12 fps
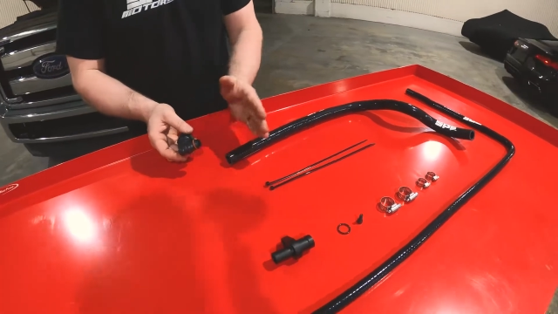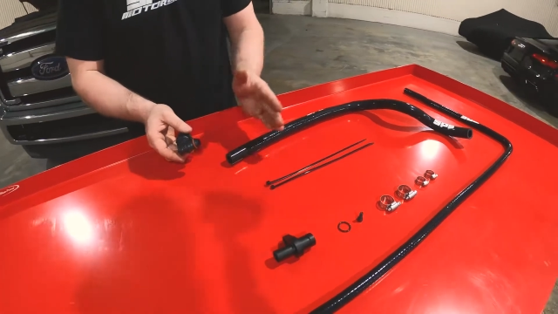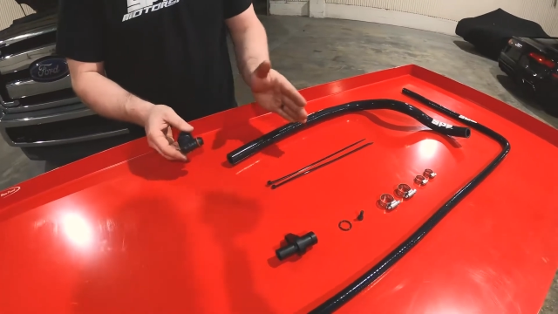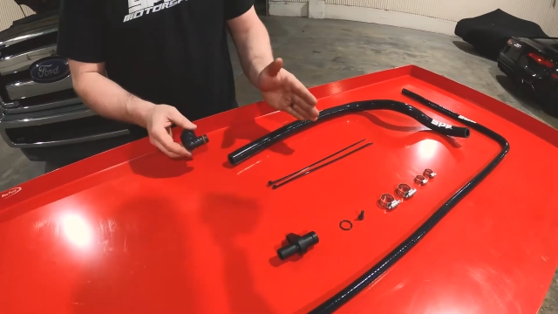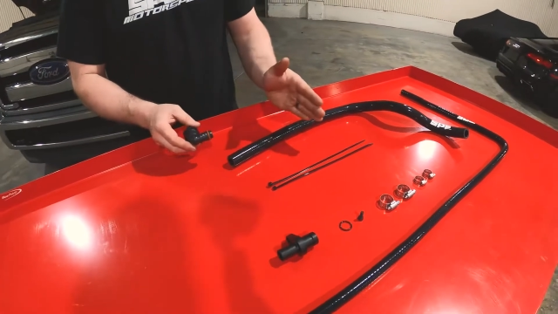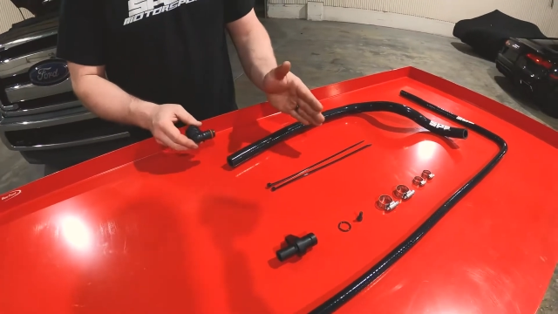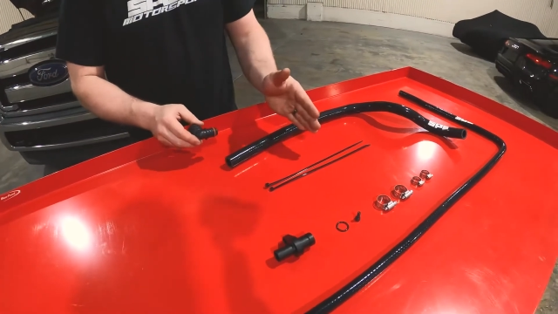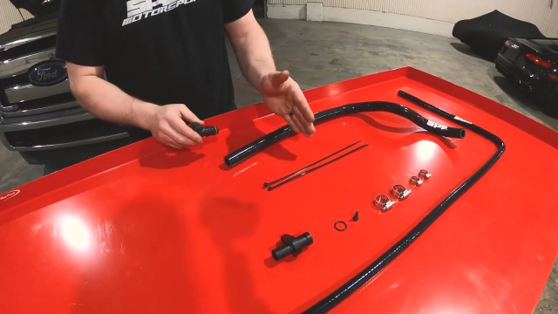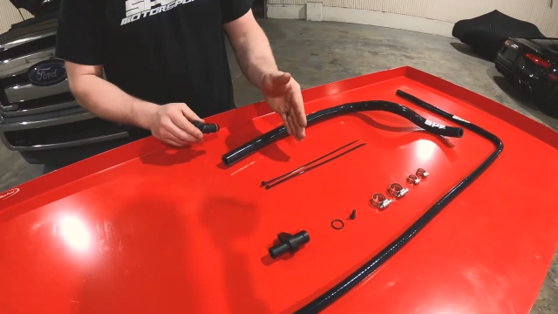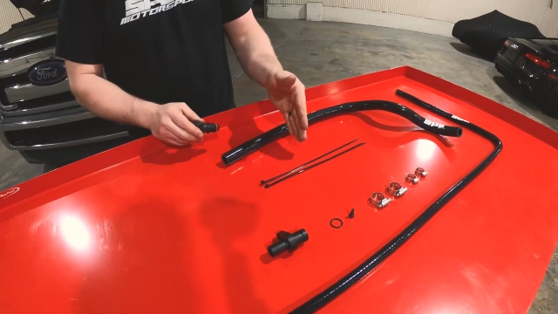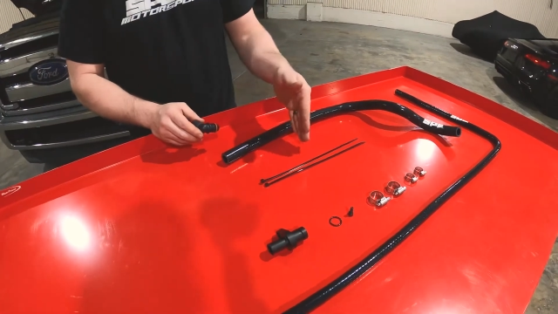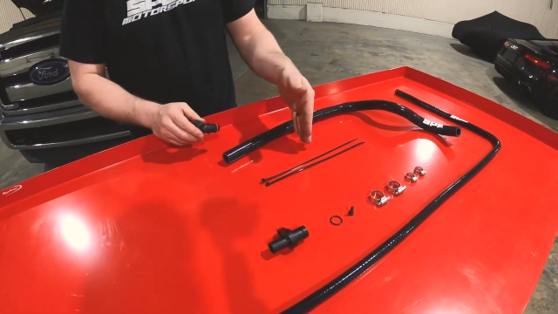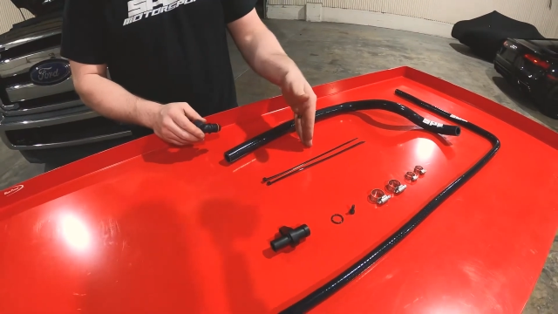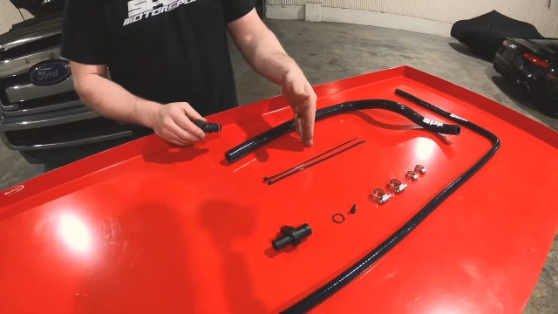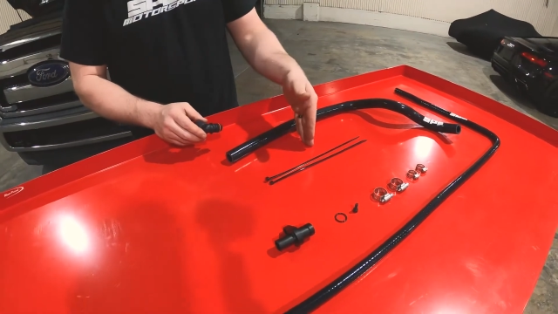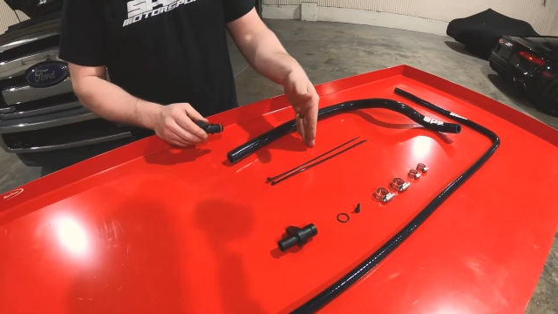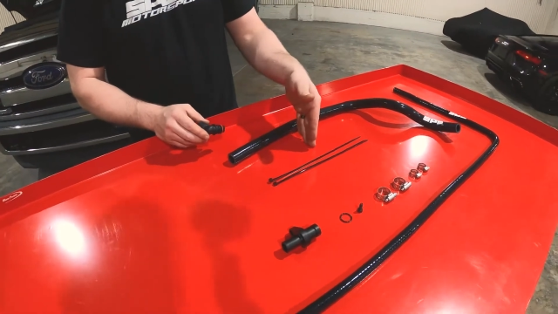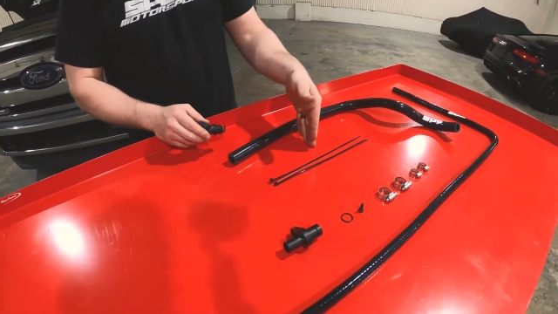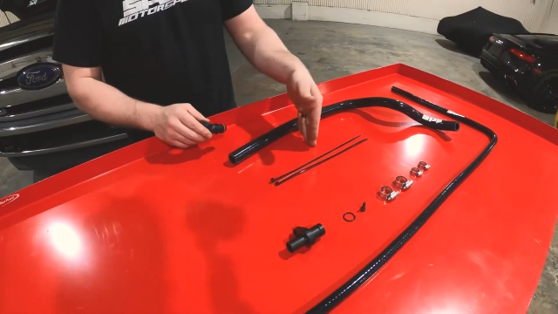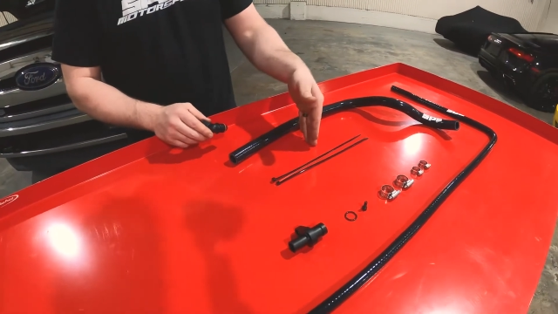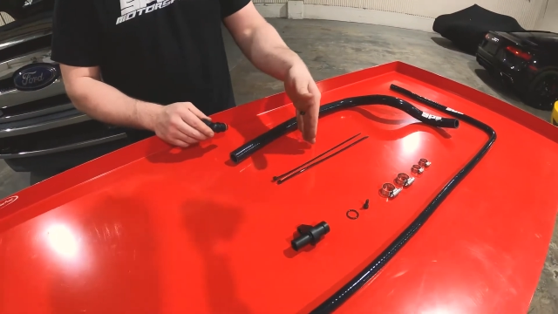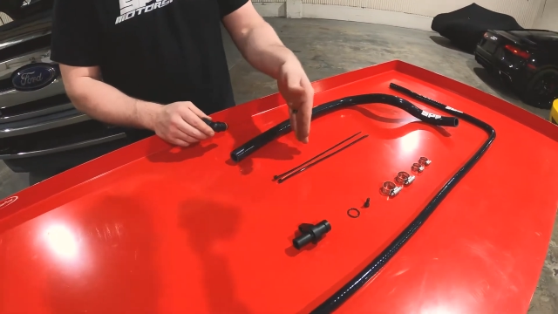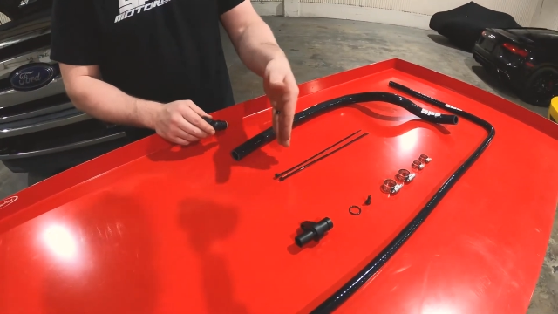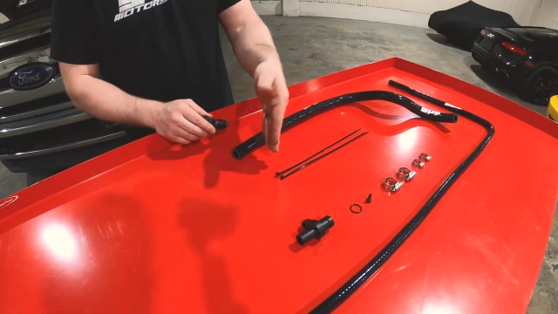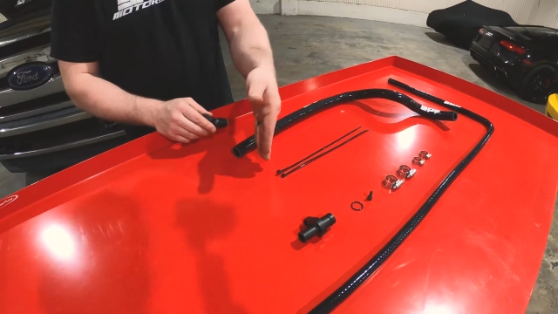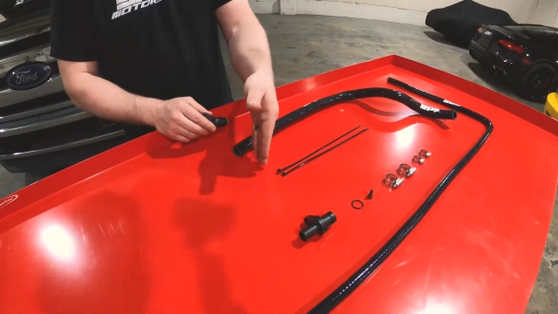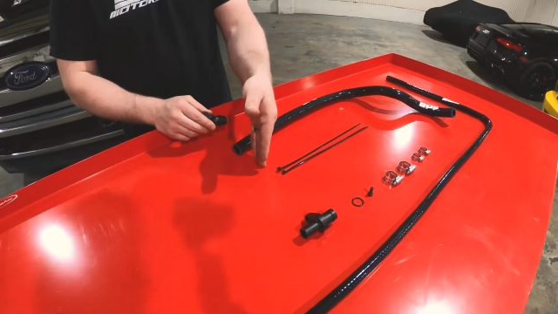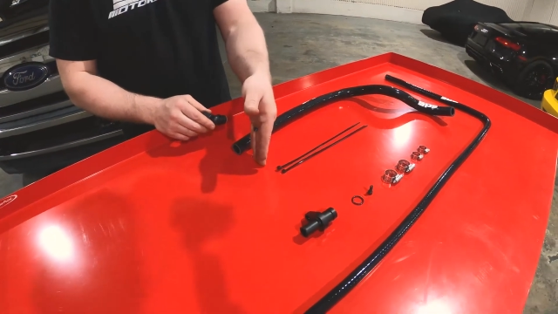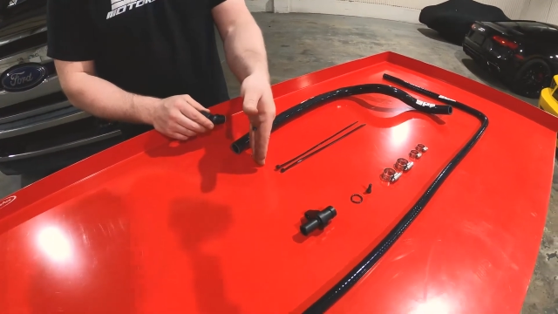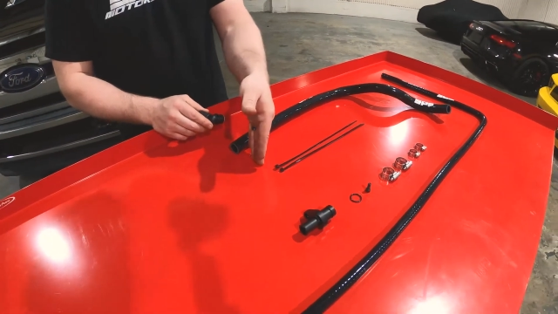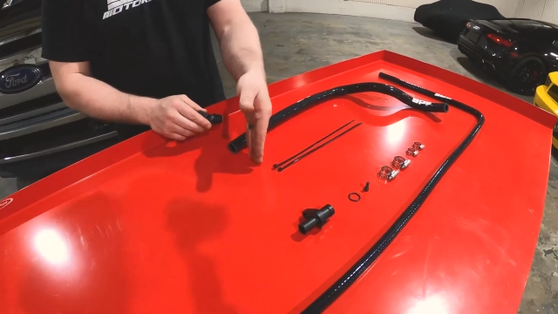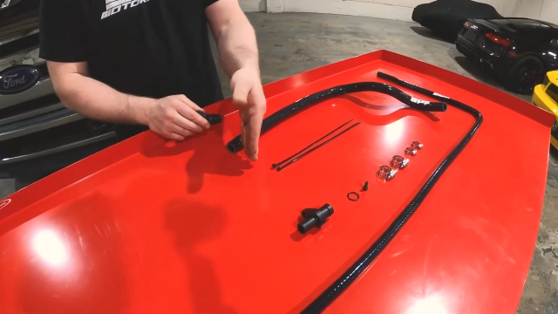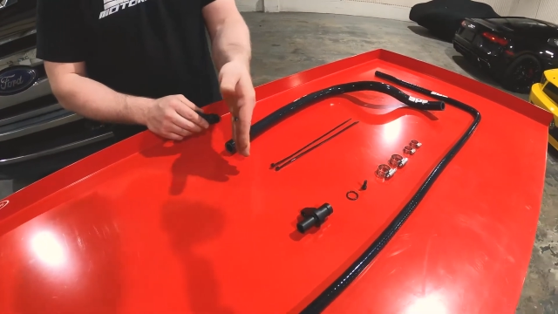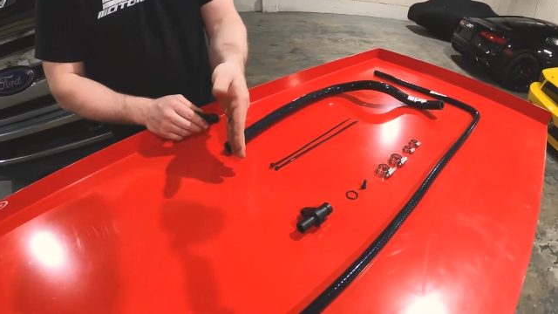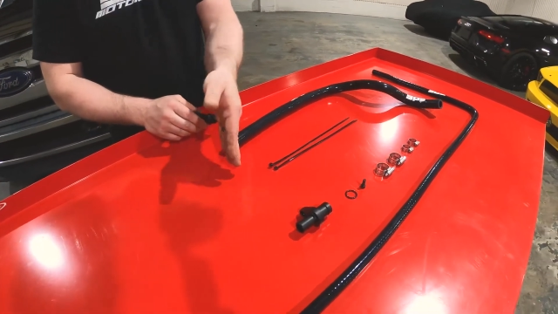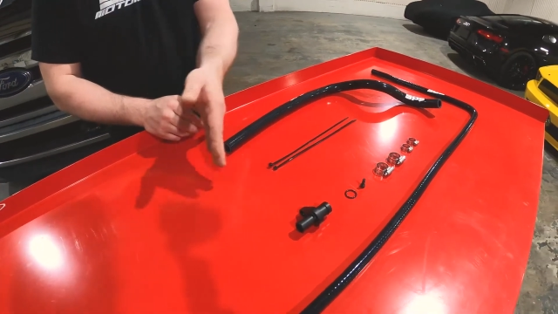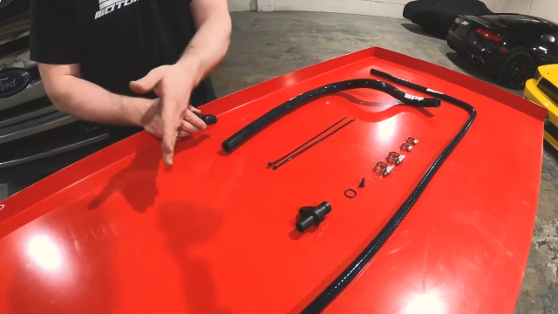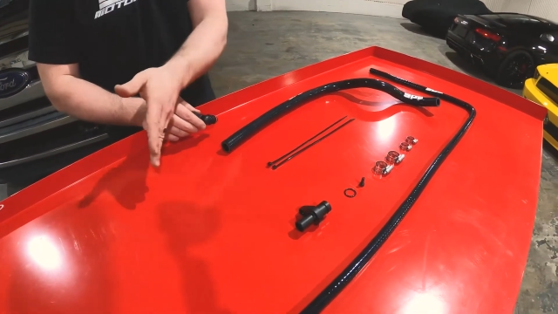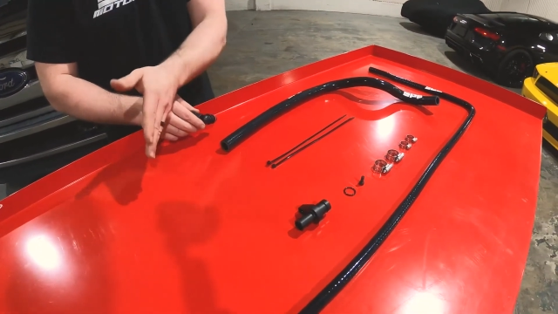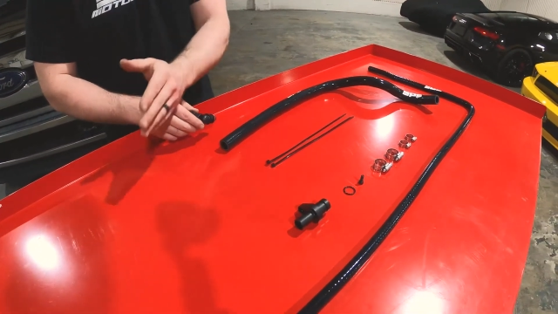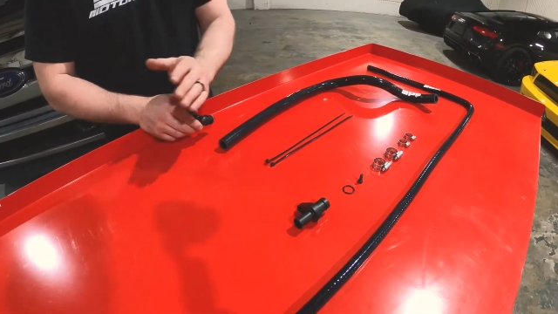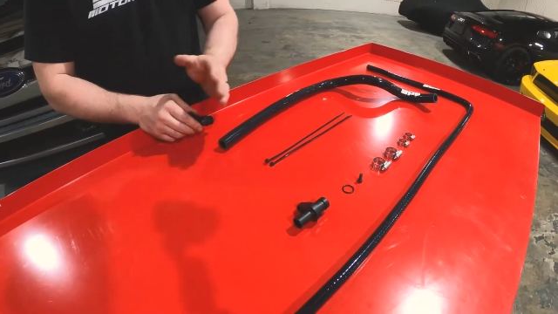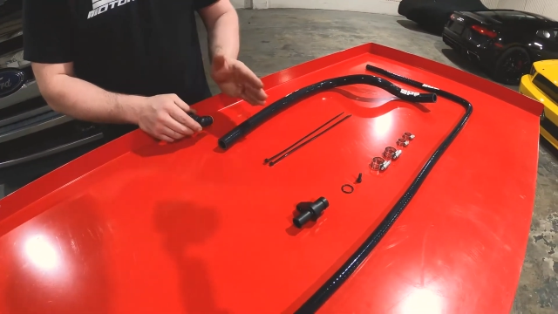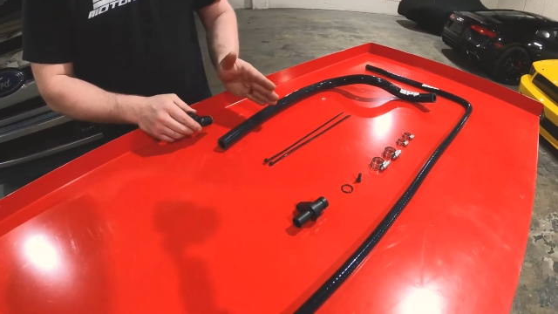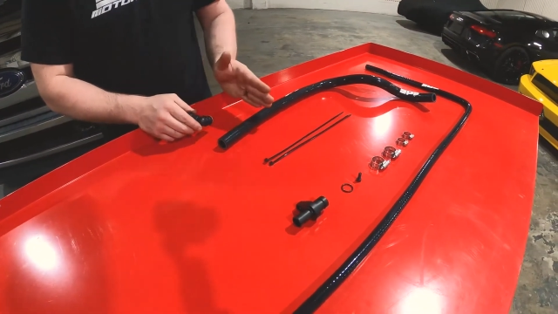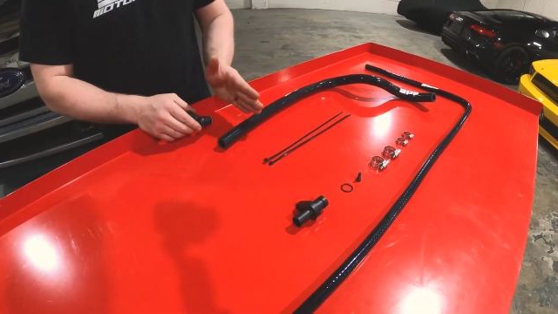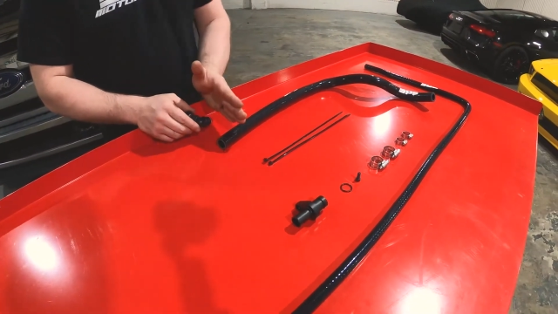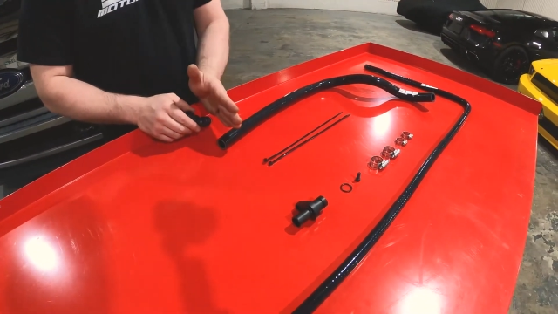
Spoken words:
Nobody's mouth can be seen.